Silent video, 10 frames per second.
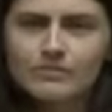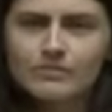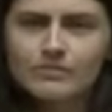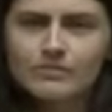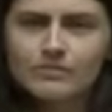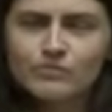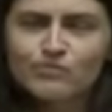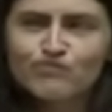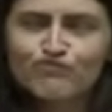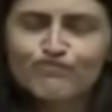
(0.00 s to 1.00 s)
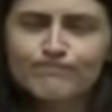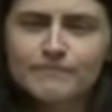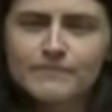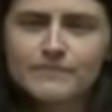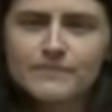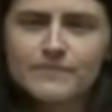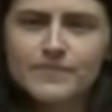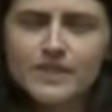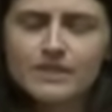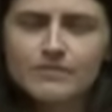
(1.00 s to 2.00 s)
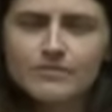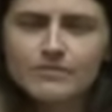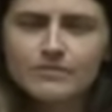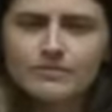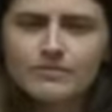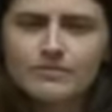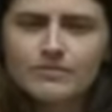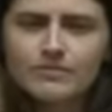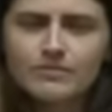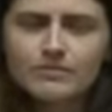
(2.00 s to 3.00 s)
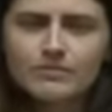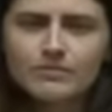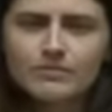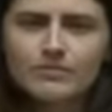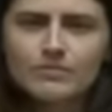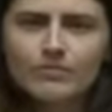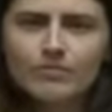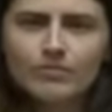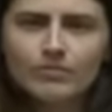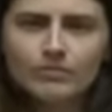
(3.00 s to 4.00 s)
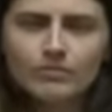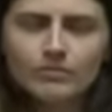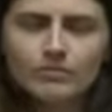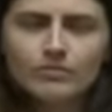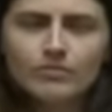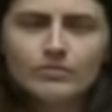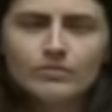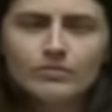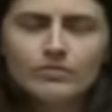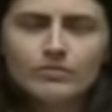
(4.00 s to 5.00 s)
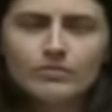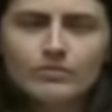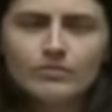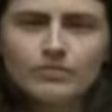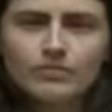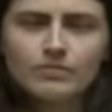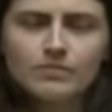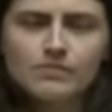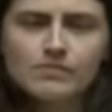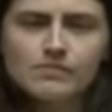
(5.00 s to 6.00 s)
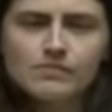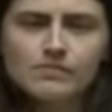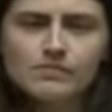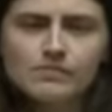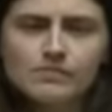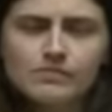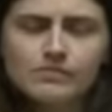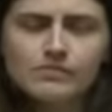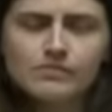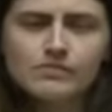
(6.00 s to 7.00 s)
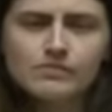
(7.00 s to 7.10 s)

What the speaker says: [no speech]